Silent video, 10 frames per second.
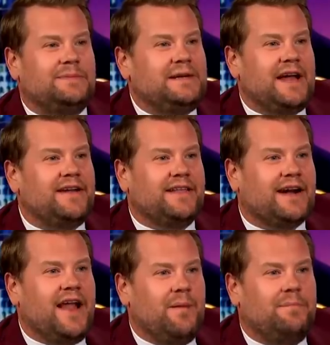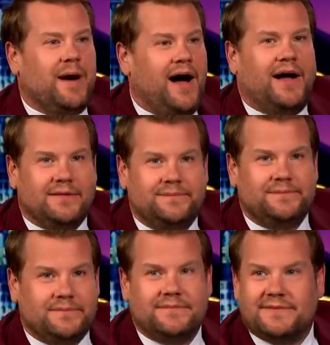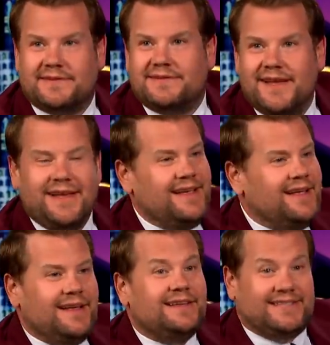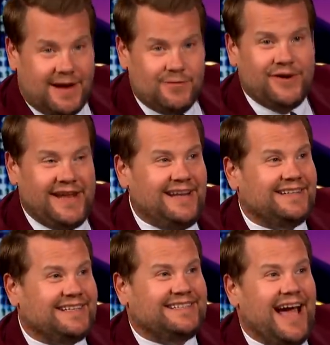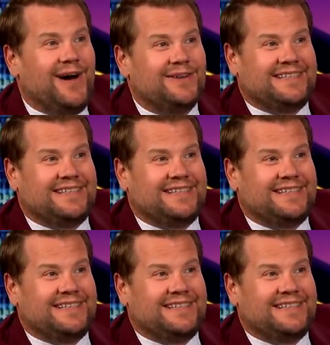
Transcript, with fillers: to be done at the club, but someone needed to tell